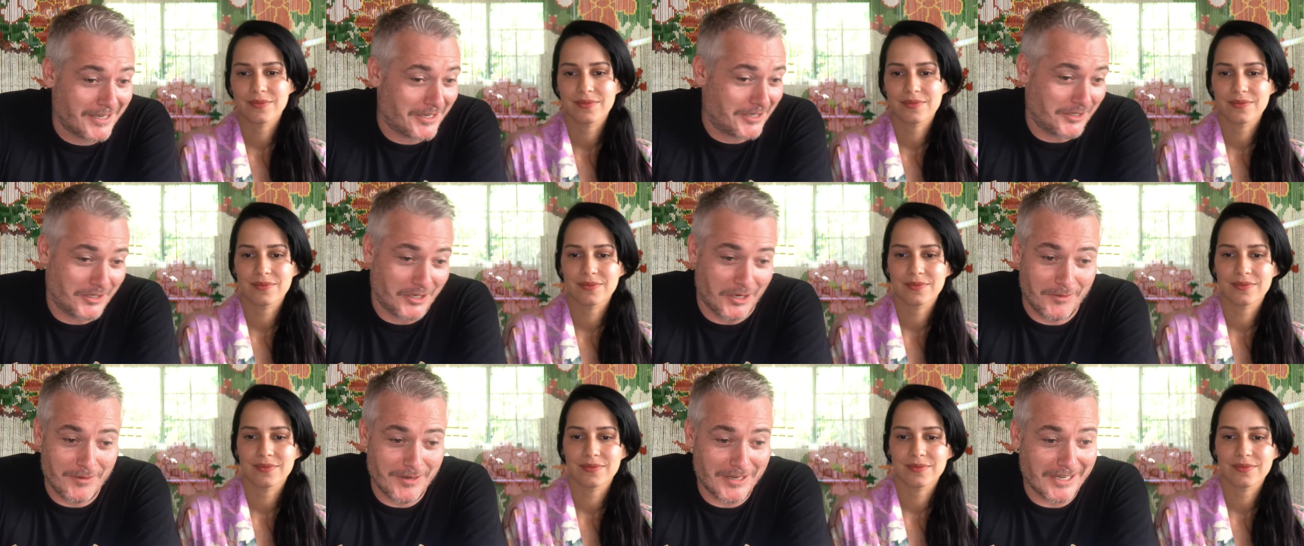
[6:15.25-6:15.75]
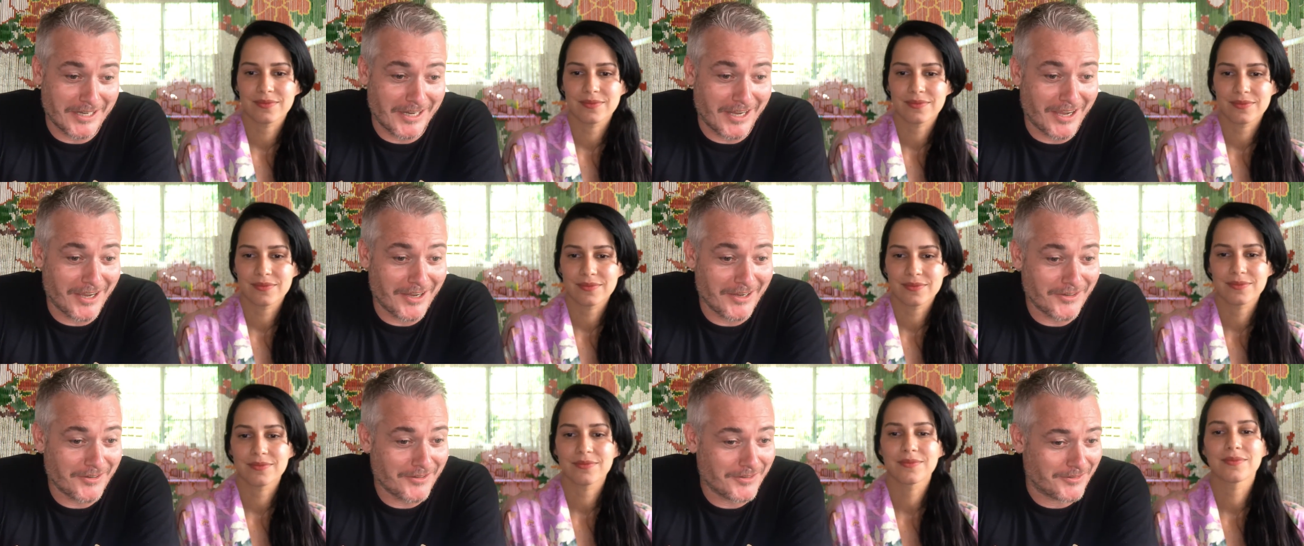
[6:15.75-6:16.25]
Speaker 1: Nowhere yep. to
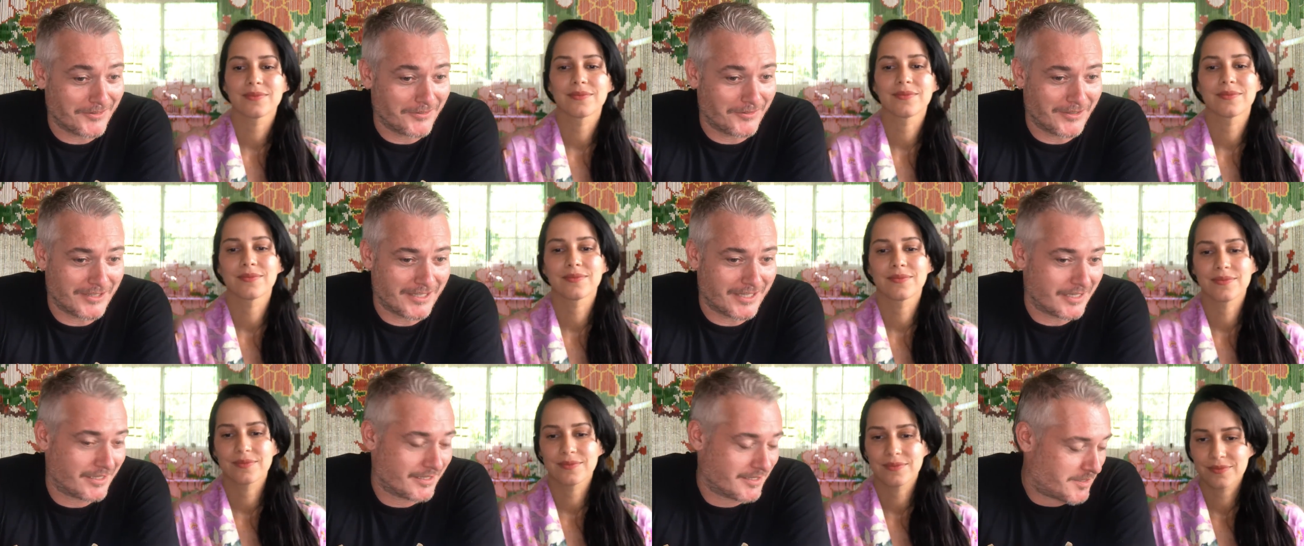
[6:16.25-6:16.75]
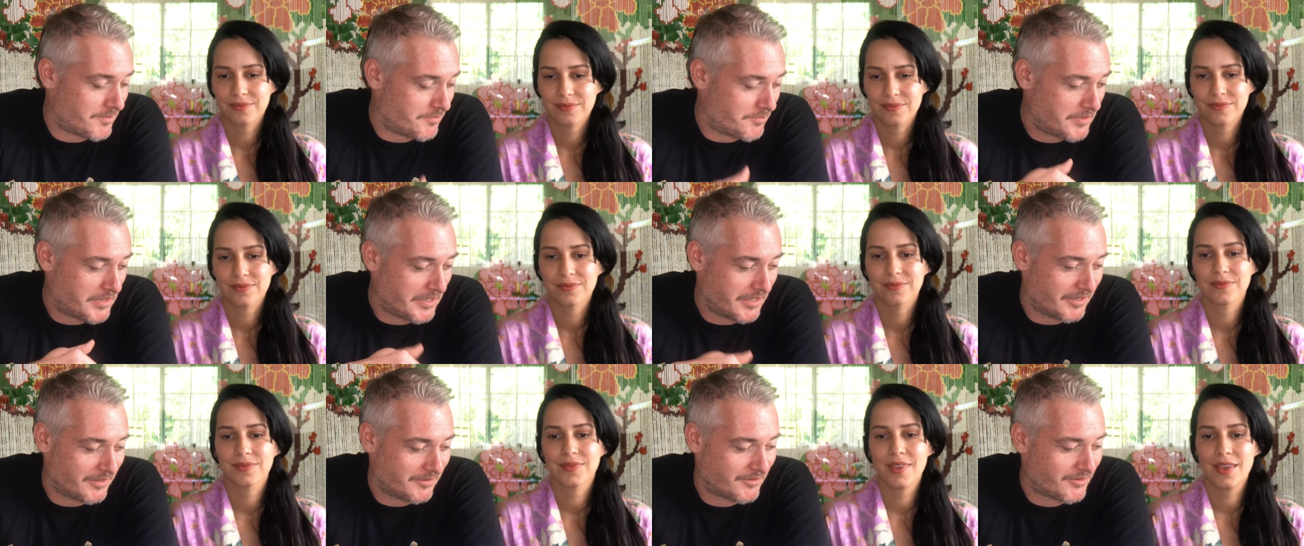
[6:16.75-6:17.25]
go. We get to
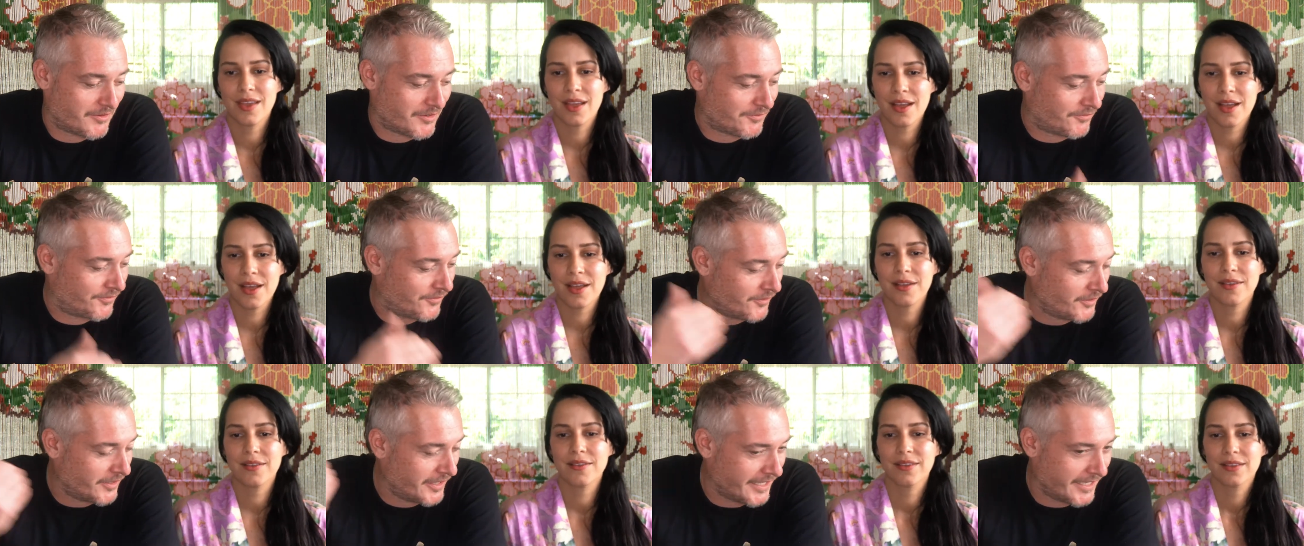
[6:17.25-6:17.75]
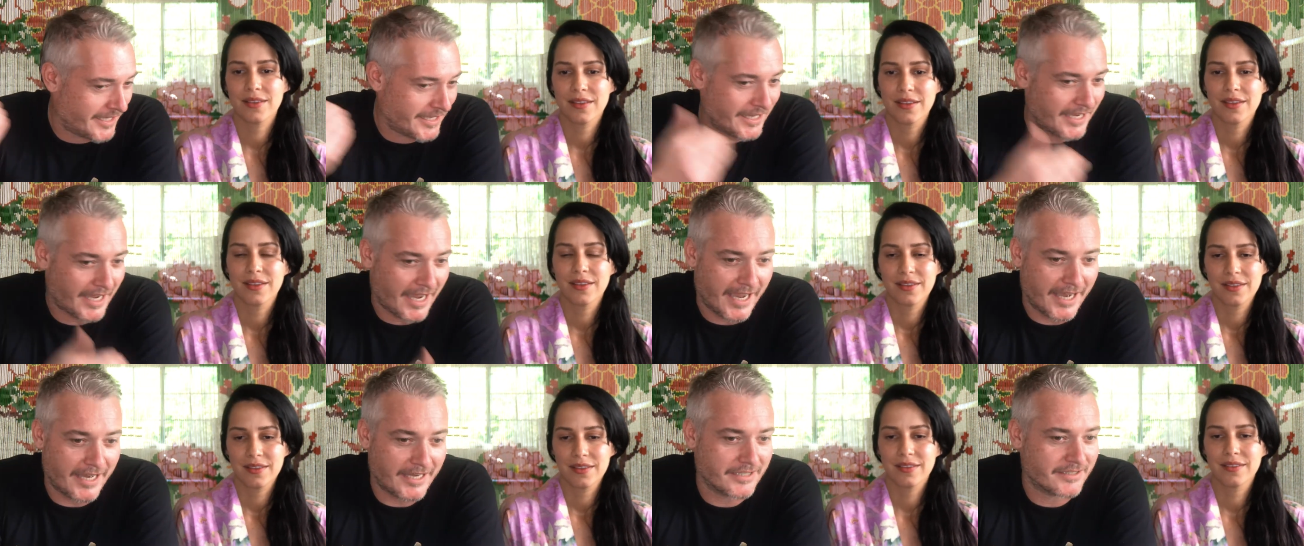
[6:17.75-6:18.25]
be yeah. fully
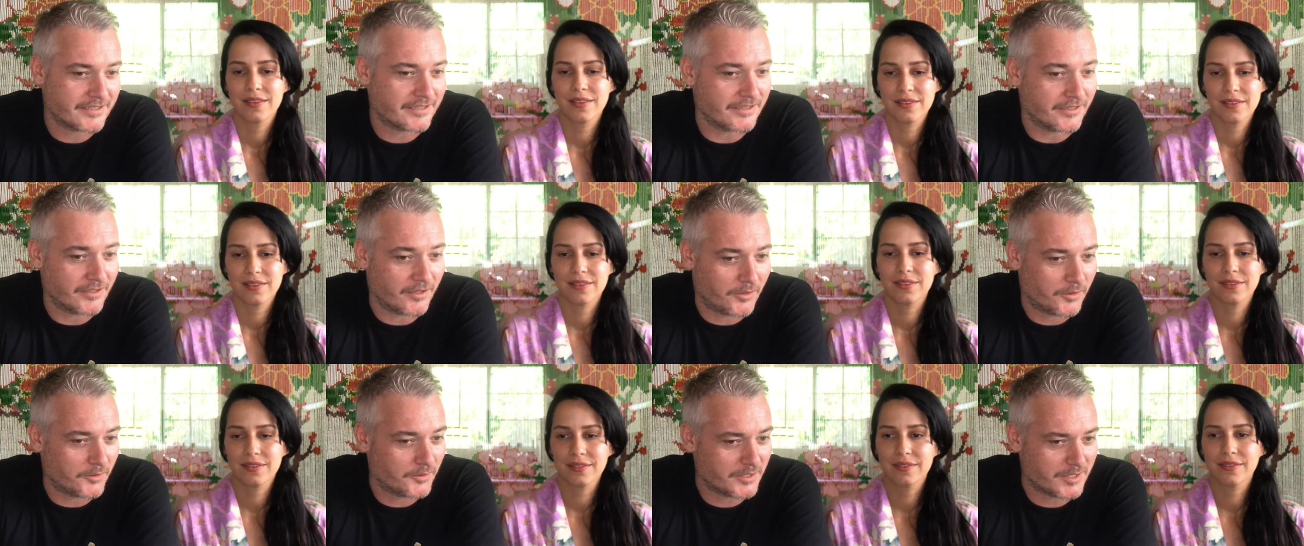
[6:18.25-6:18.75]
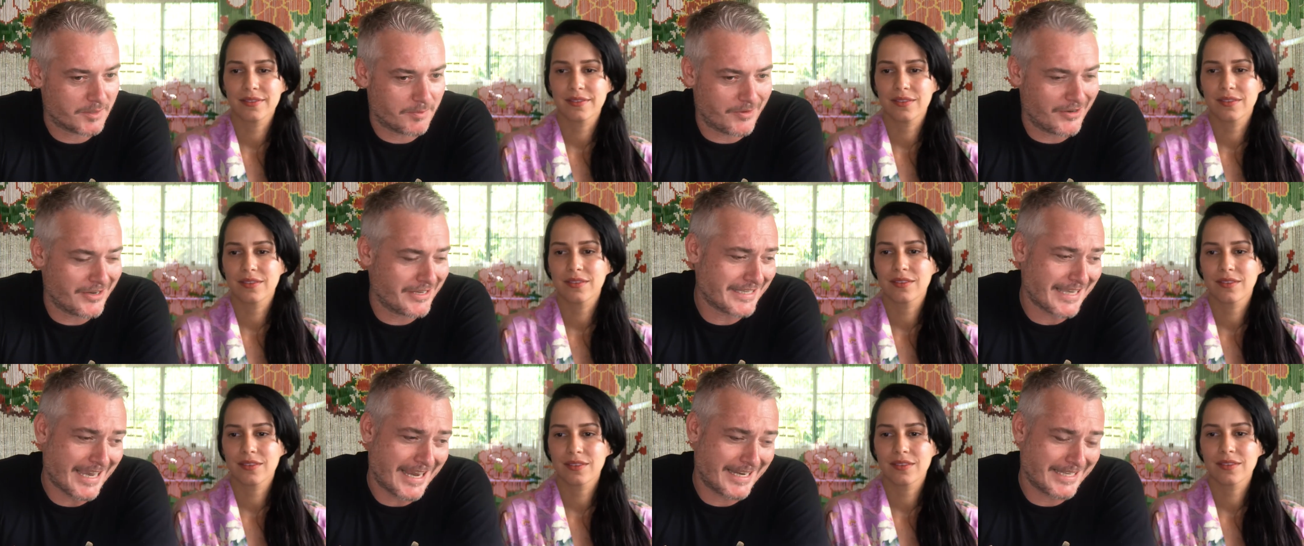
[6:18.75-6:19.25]
engaged in the whole
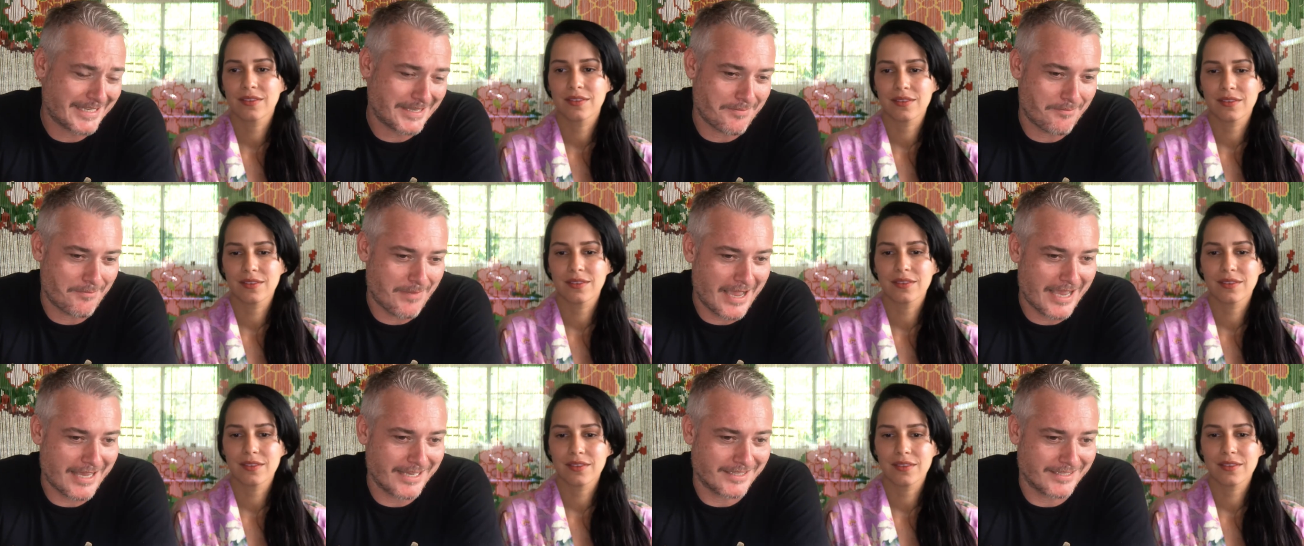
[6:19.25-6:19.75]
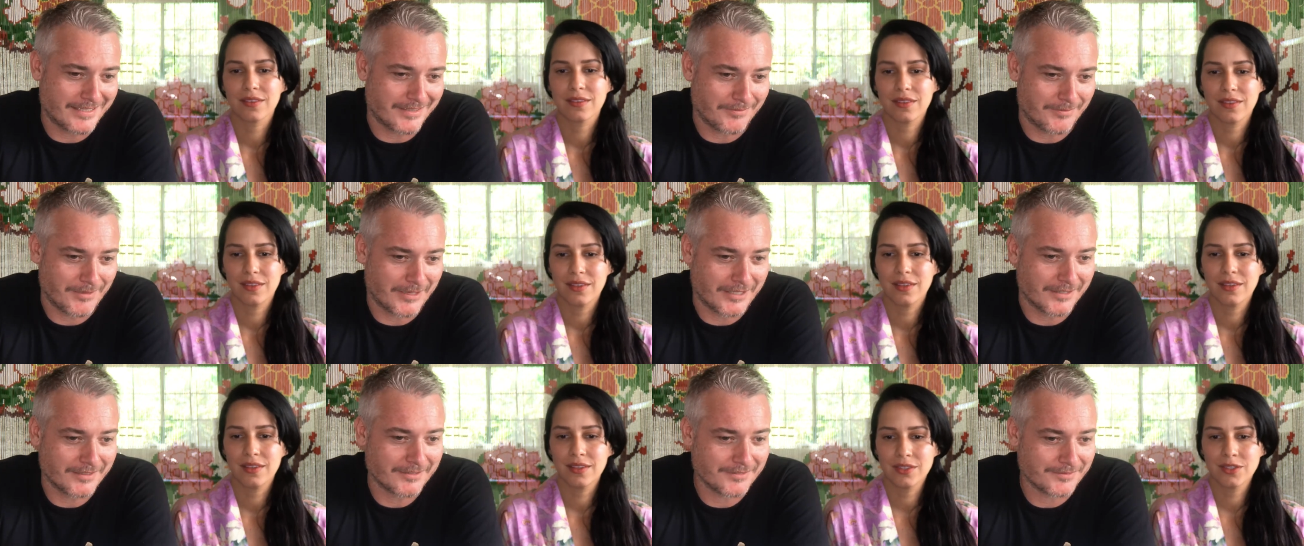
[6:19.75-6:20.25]
experience, and it's amazing,
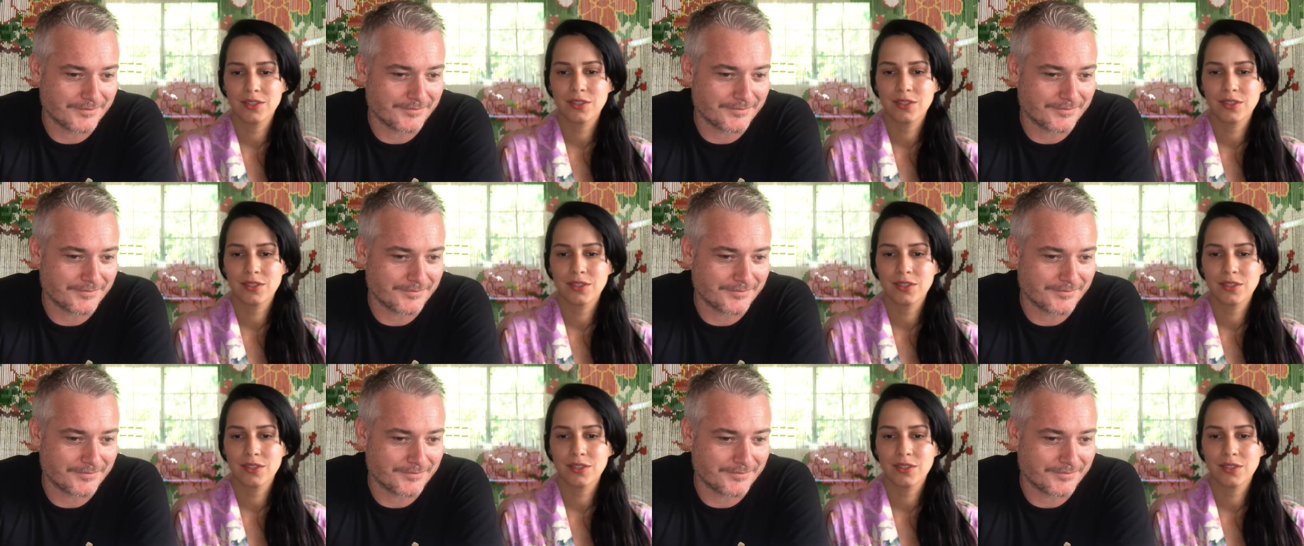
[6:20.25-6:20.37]
man.